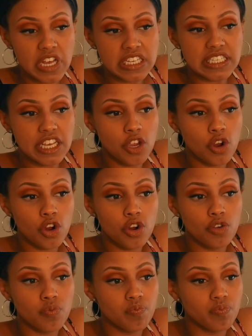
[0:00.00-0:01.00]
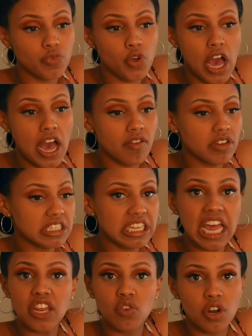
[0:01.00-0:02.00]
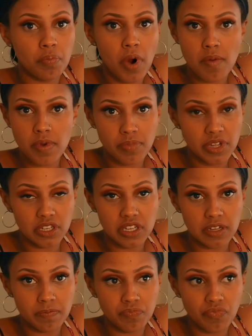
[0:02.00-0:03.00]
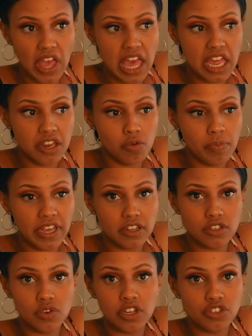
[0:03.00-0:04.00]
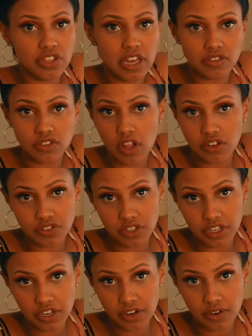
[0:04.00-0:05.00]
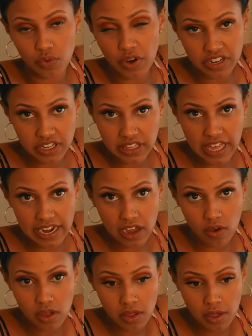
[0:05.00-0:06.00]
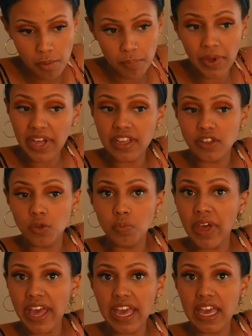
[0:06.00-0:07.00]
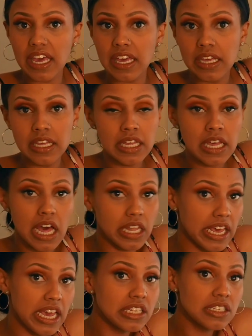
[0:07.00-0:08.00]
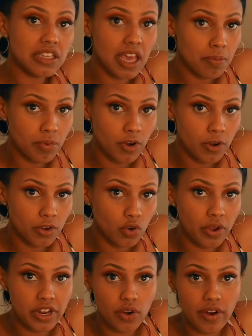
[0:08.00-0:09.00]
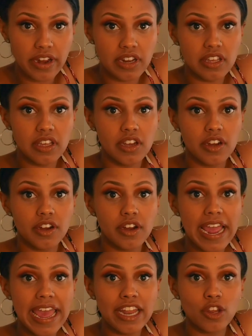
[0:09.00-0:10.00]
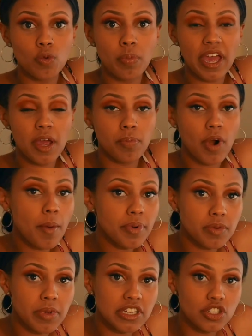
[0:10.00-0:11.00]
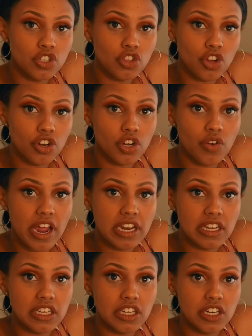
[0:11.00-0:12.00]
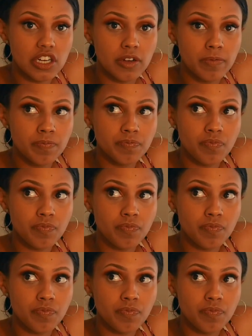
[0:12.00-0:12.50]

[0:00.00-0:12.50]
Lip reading: say you have a 10-unit apartment building and you make $200,000 a year renting that out, but you pay a landscaper 20 grand a year and you pay a property manager 30 grand a year.